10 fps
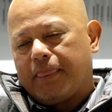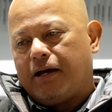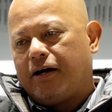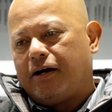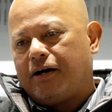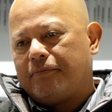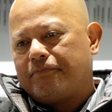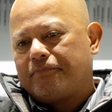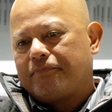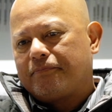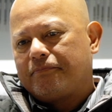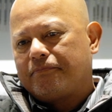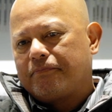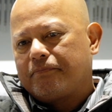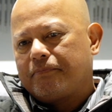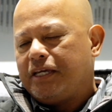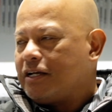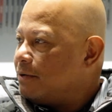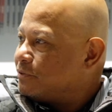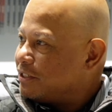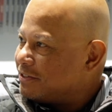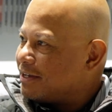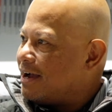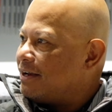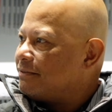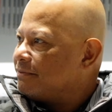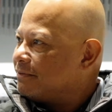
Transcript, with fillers: Um, he comes inside.